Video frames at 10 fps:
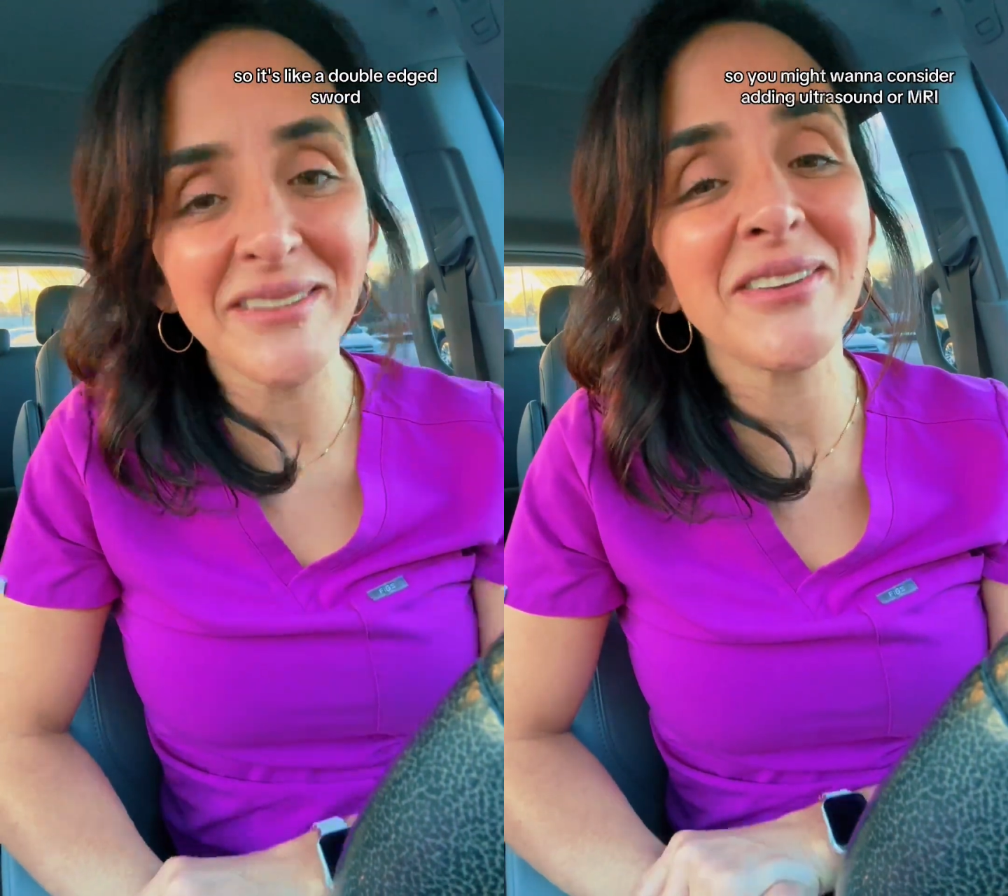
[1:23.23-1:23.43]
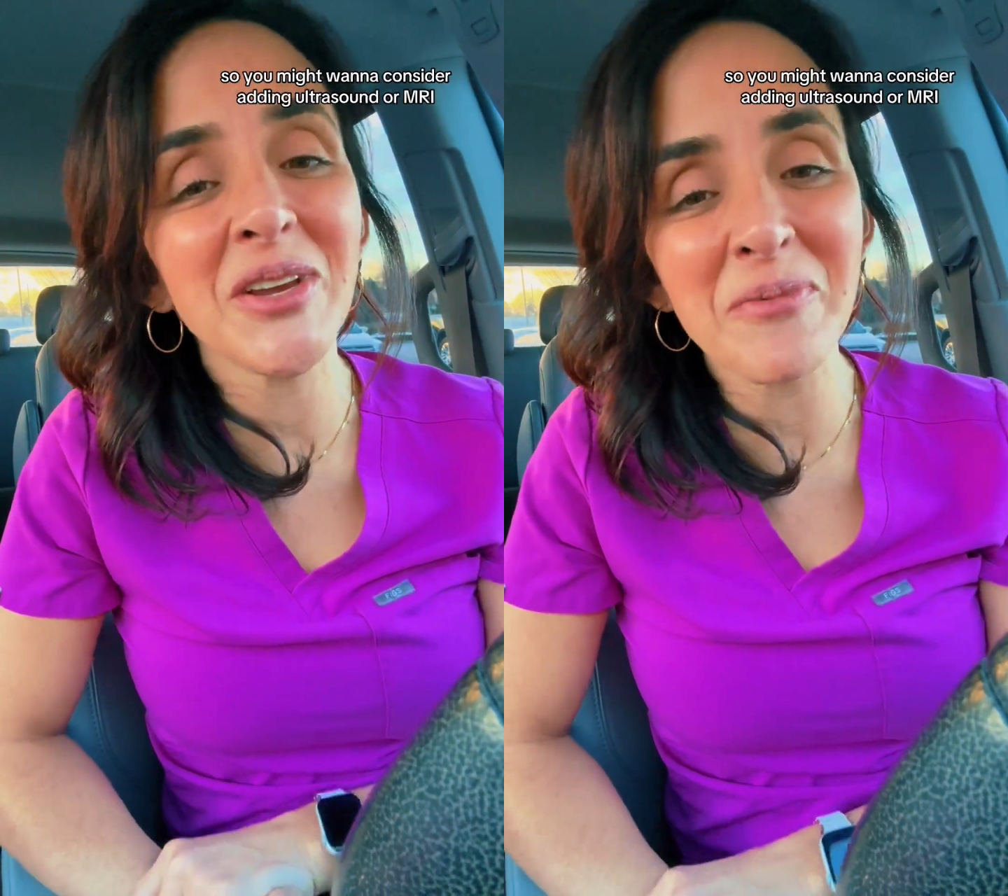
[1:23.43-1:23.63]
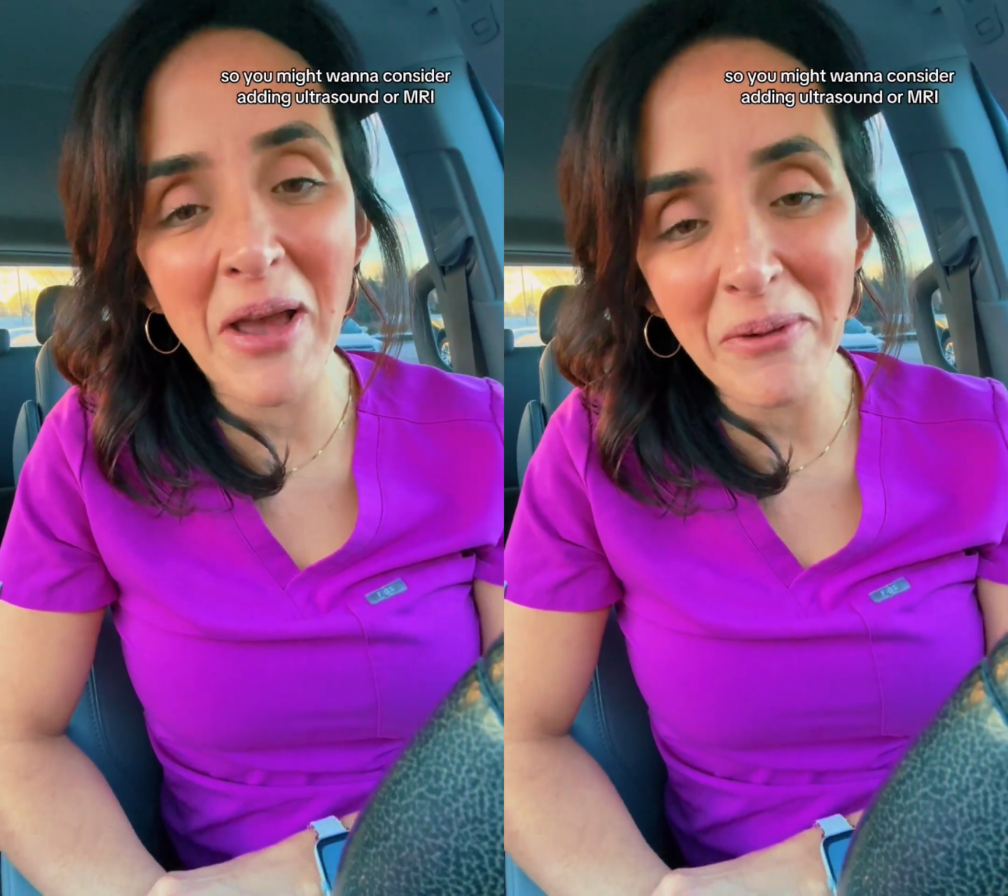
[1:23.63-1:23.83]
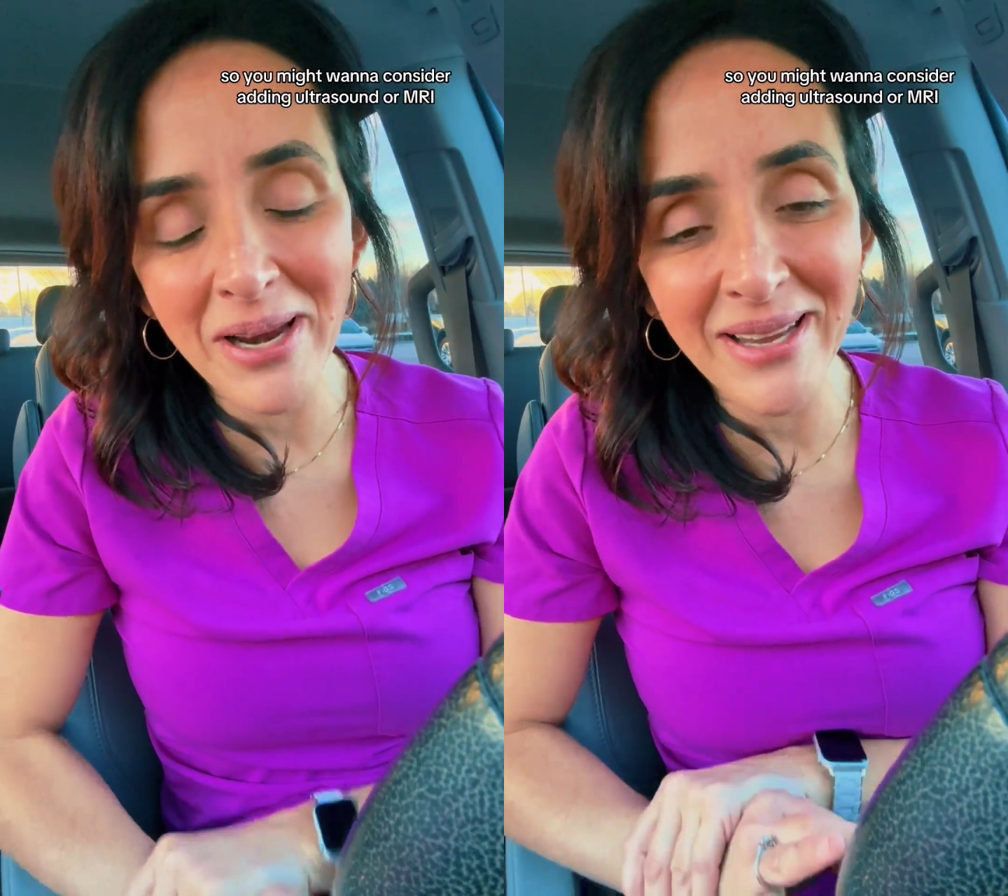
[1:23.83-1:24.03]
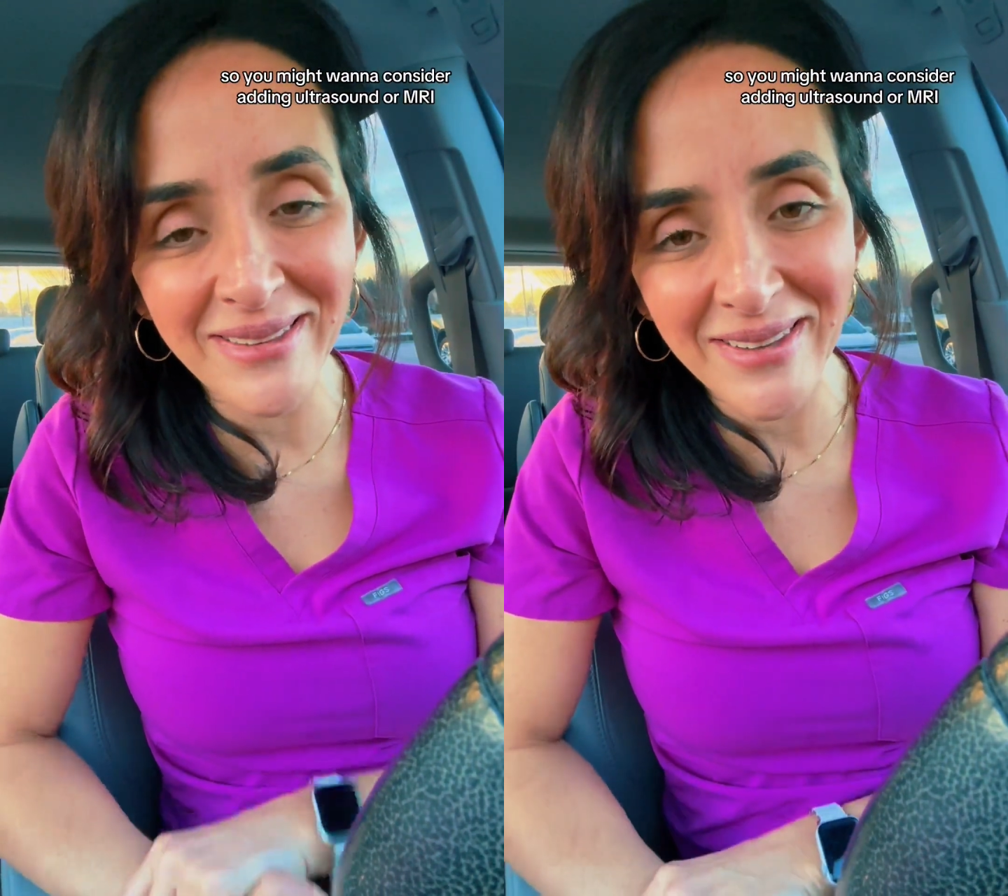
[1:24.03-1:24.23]
So you might want to
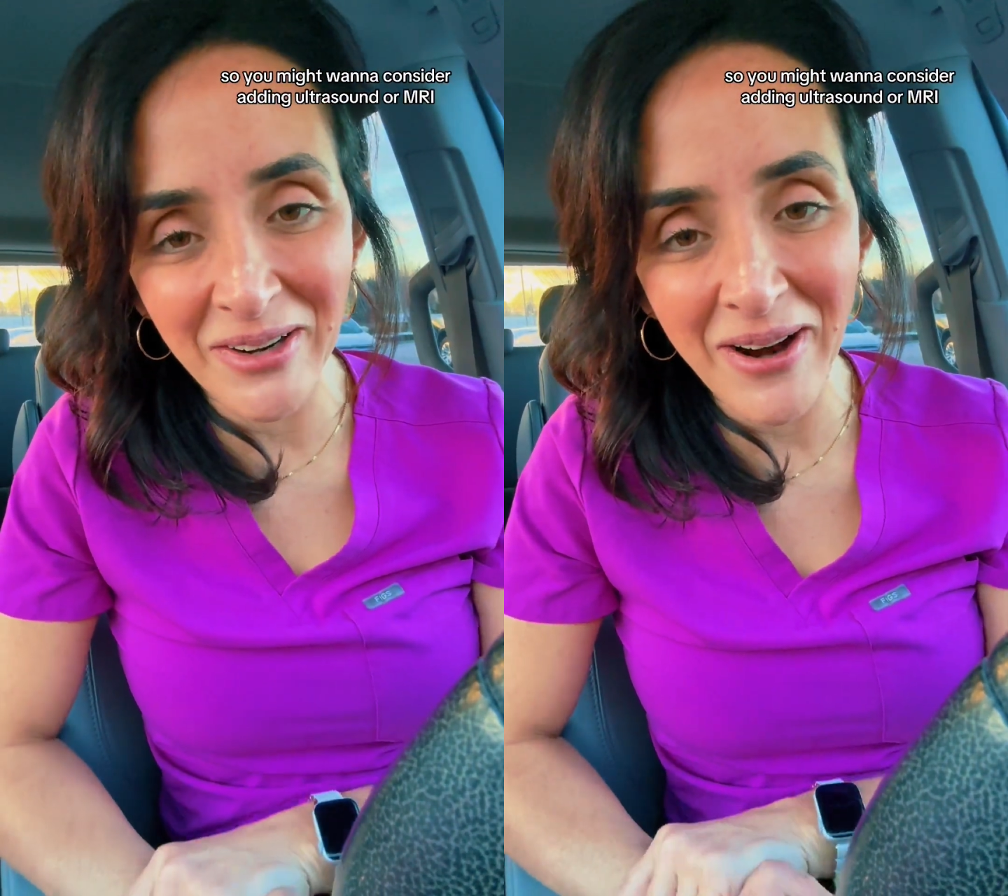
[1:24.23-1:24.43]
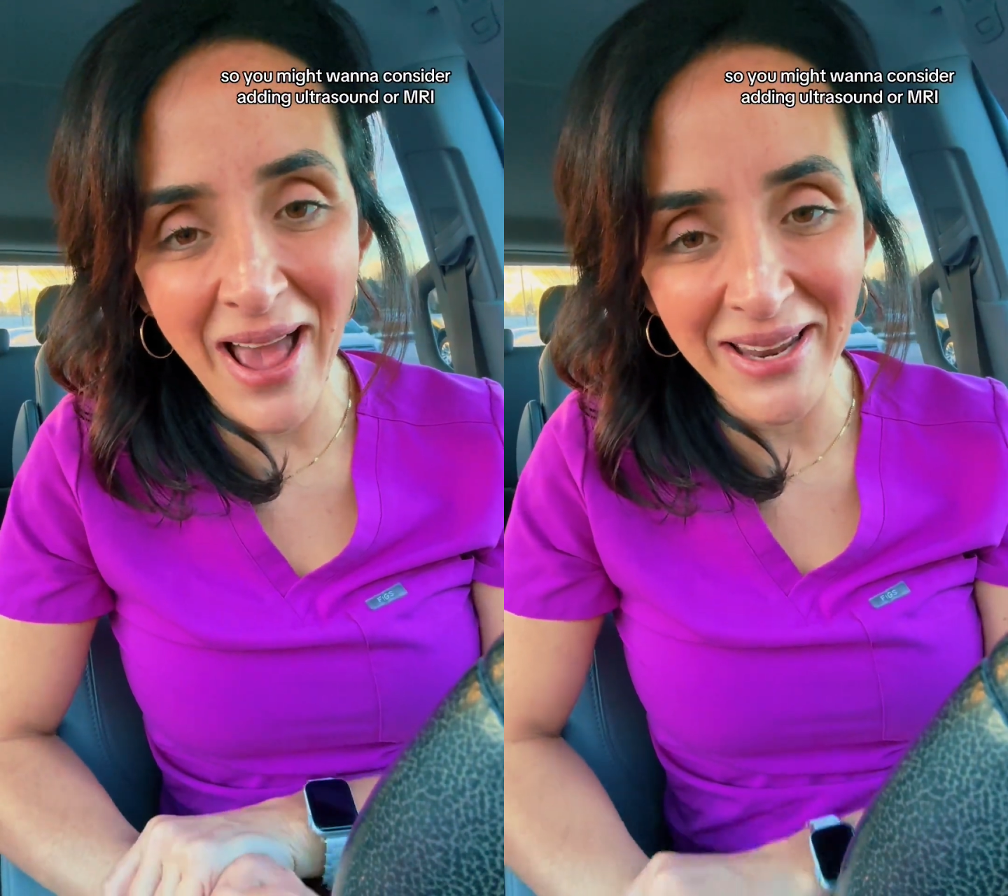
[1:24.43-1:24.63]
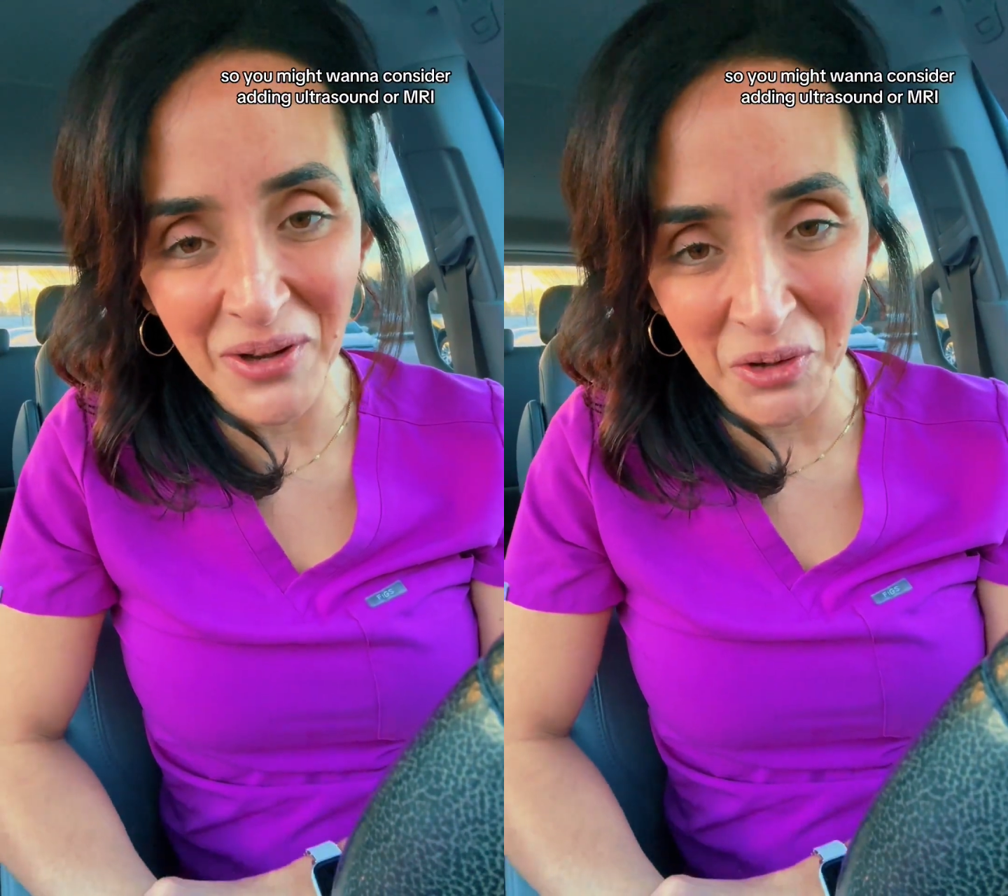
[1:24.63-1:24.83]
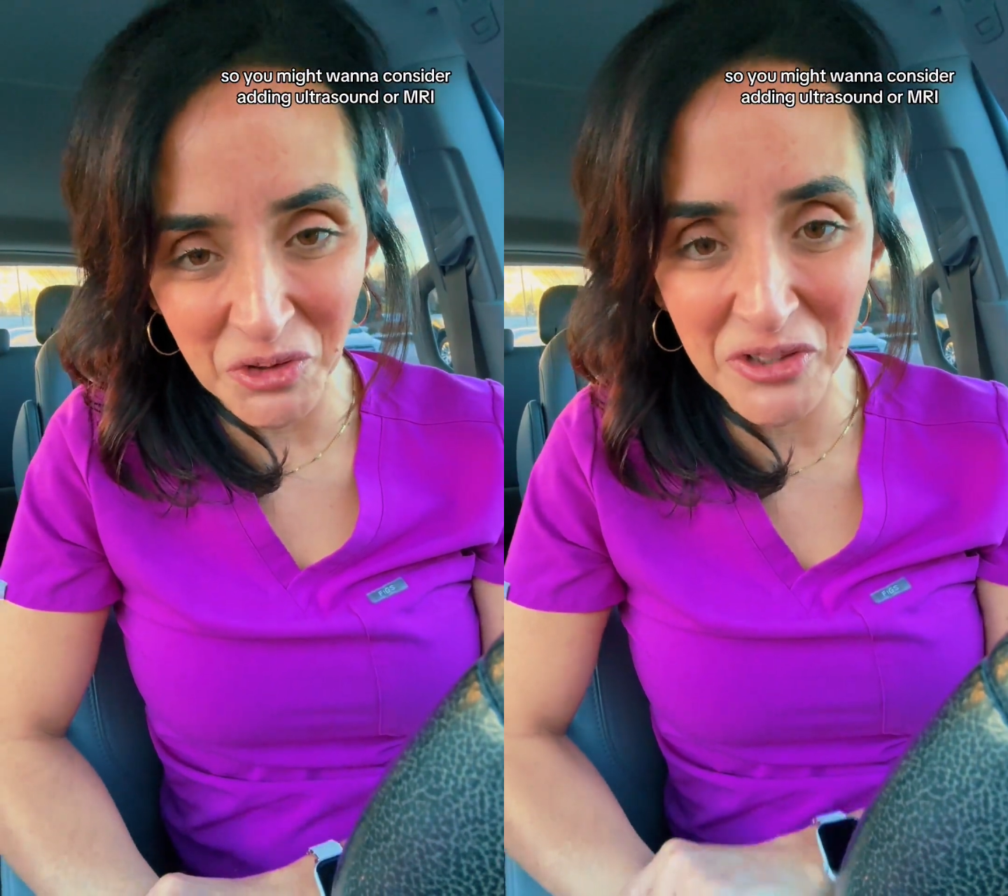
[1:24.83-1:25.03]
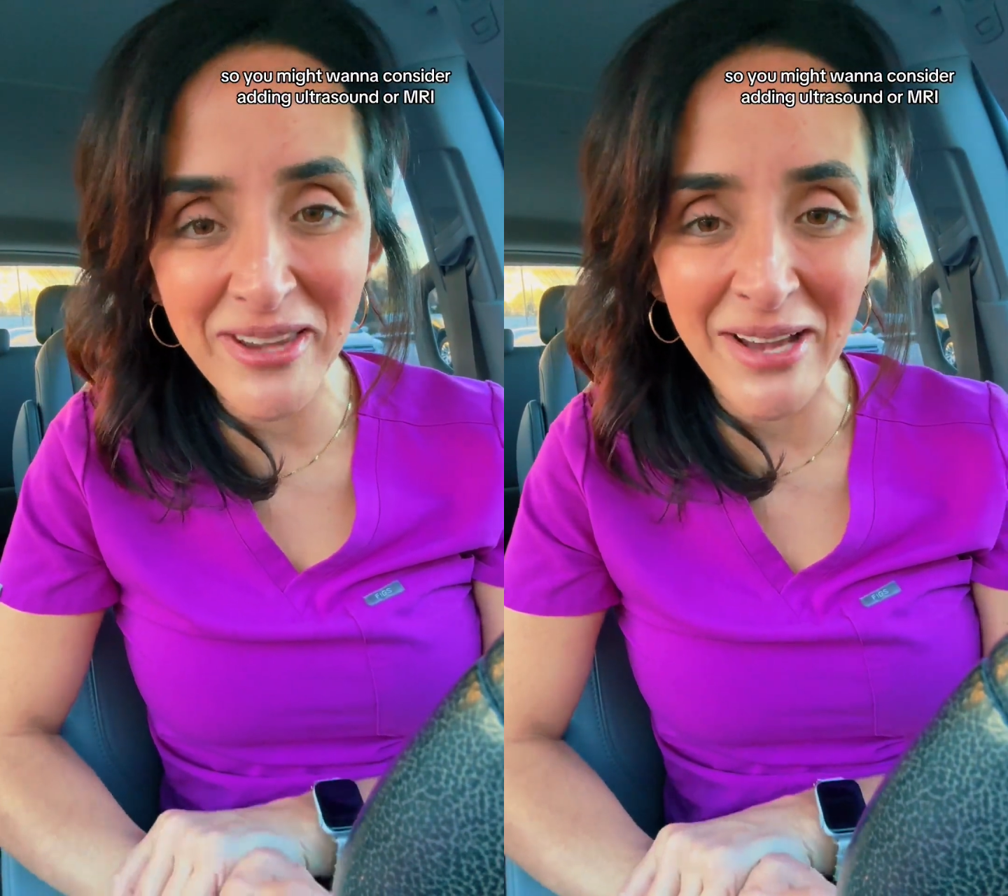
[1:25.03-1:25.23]
consider adding
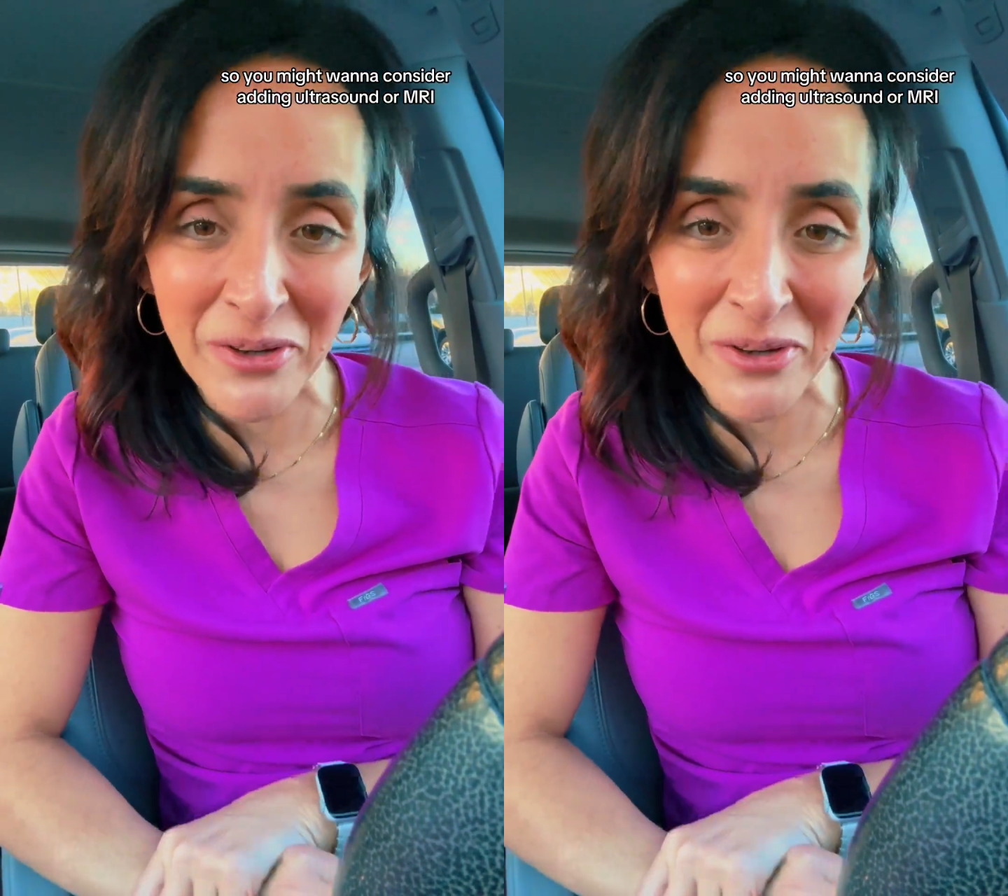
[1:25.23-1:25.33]
ultrasound